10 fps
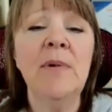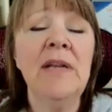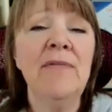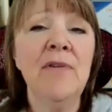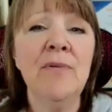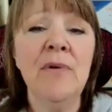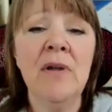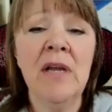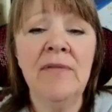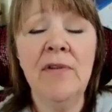But if
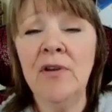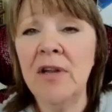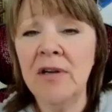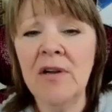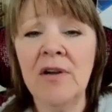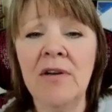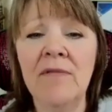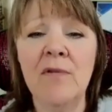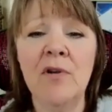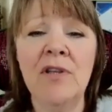you're not a
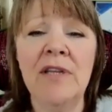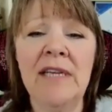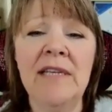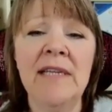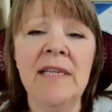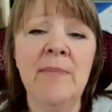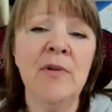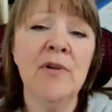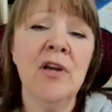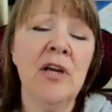carnivore, you need to
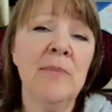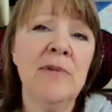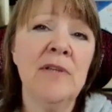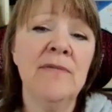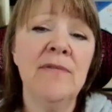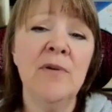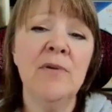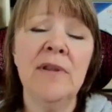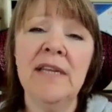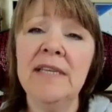keep your carbs to
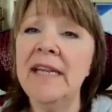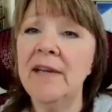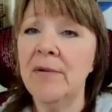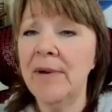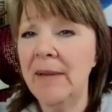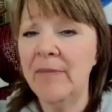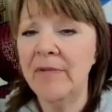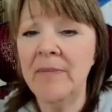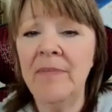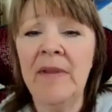fewer than 10
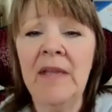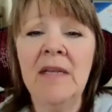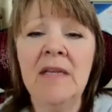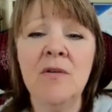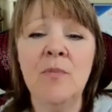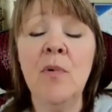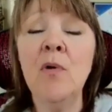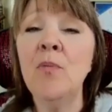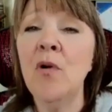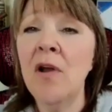grams. So
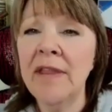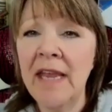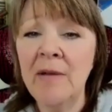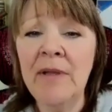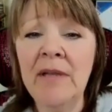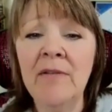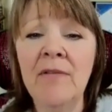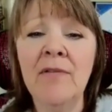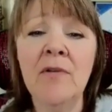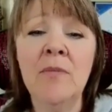bone broth can be
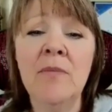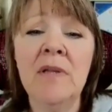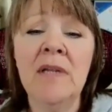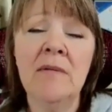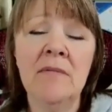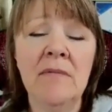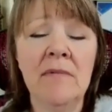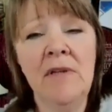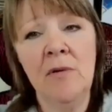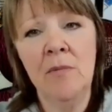consumed in
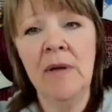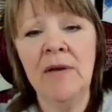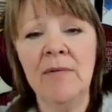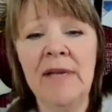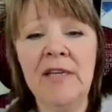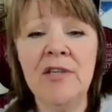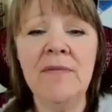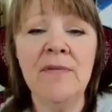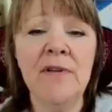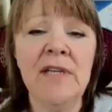
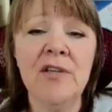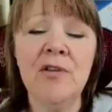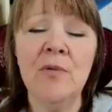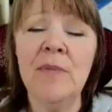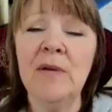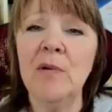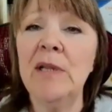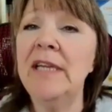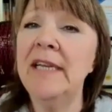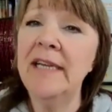moderation for additional
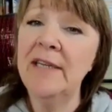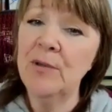mineral and